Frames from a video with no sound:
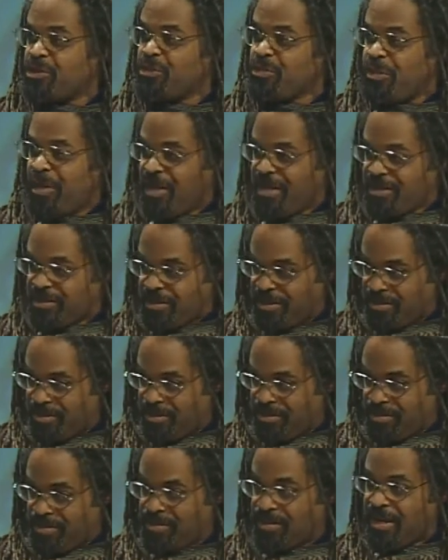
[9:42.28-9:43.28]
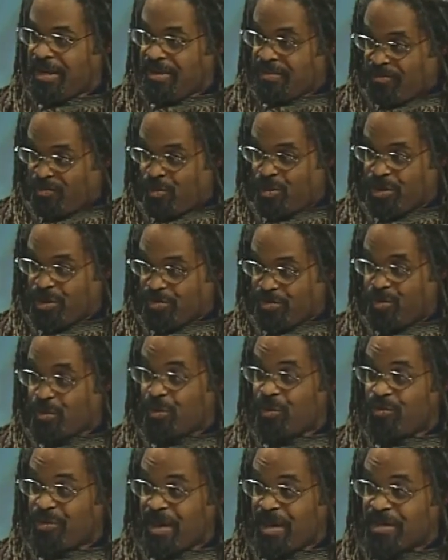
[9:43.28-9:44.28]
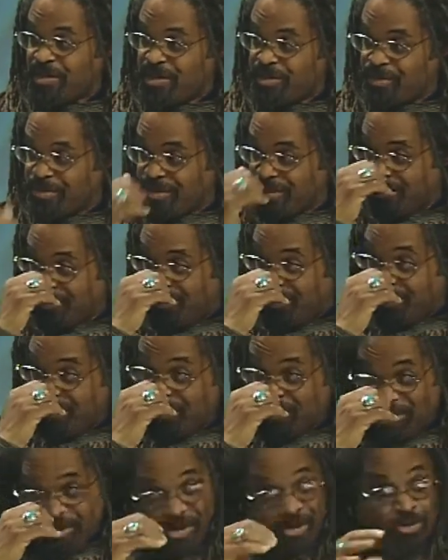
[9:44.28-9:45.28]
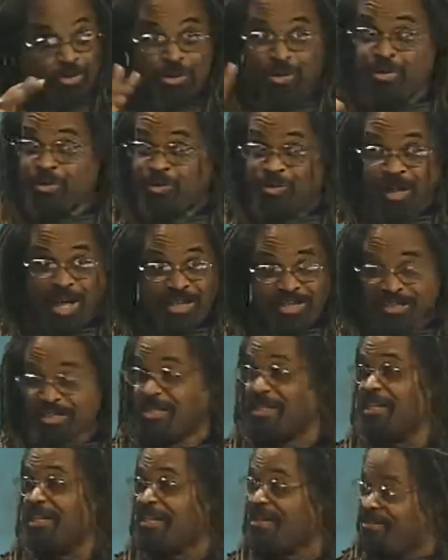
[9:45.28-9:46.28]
process, wow. okay? forty-four faculty positions. So, you know, we were Fat City,